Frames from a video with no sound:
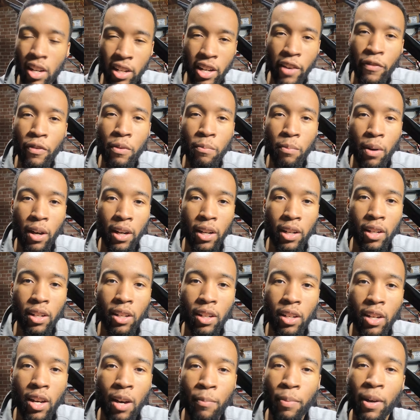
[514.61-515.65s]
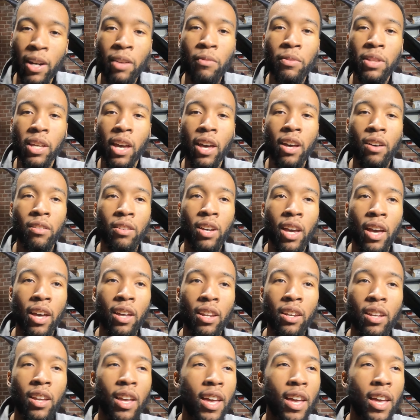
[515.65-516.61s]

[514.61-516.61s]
A different buddy, a buddy with a Hellcat.